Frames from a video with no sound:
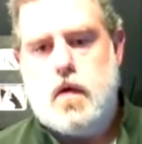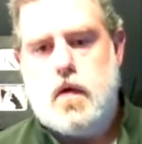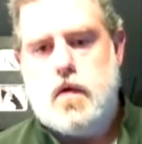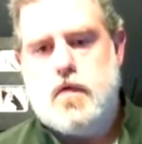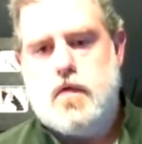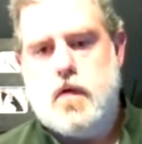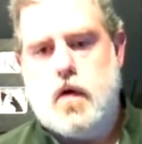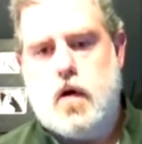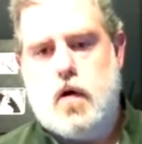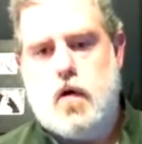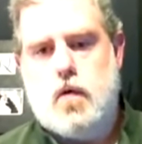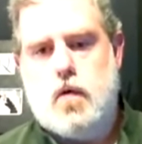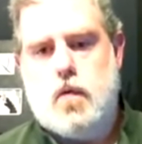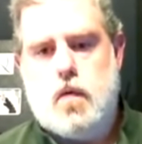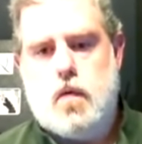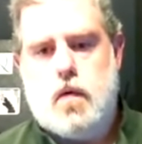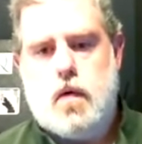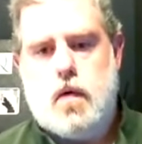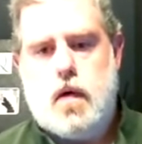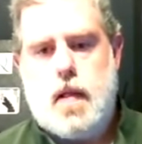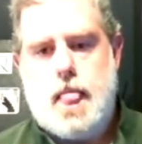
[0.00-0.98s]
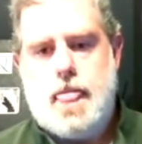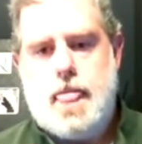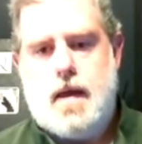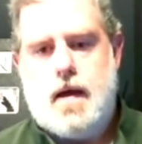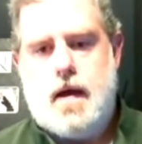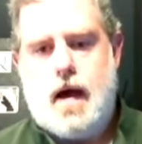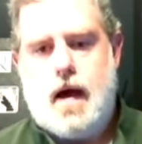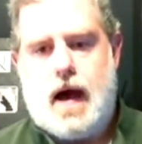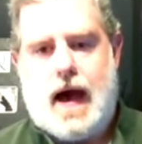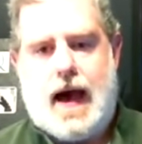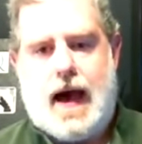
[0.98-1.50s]
So
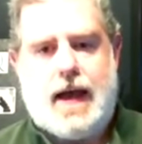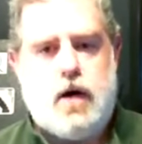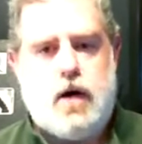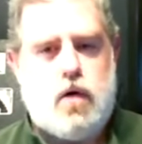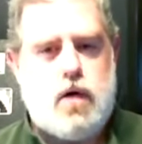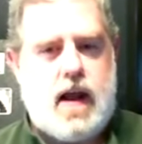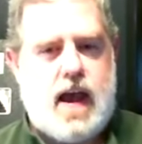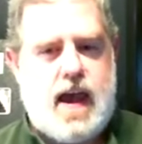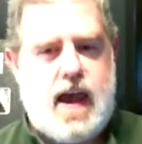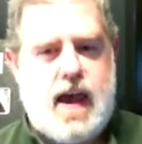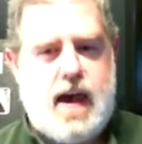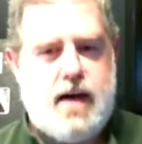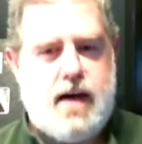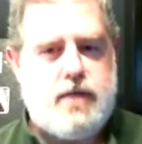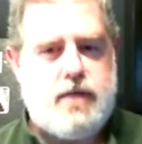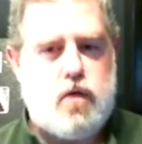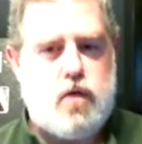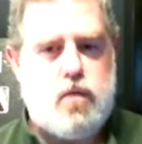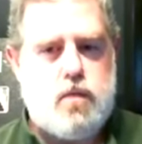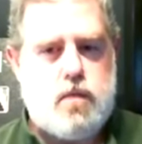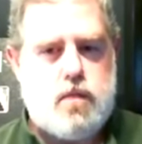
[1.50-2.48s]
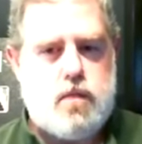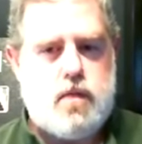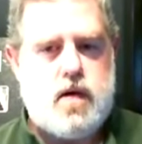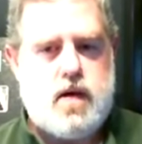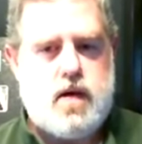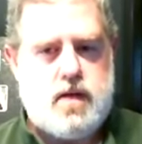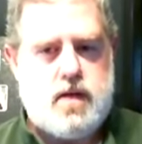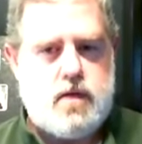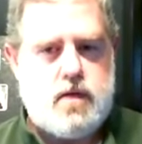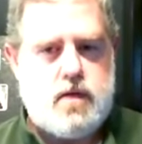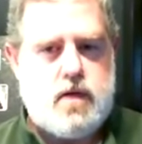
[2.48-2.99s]
I don't have
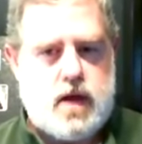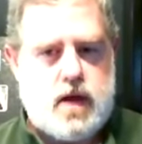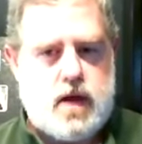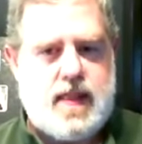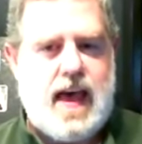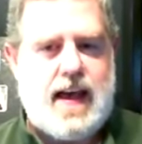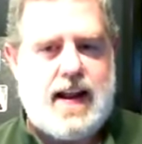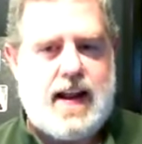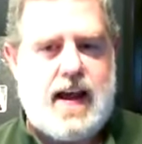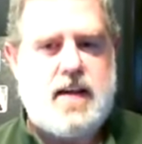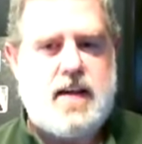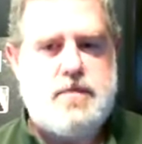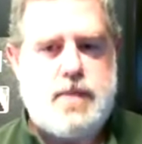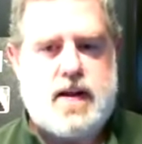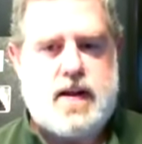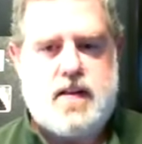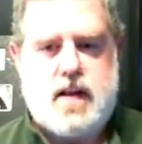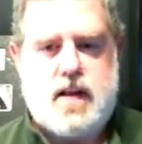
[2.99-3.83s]
in that aspect, I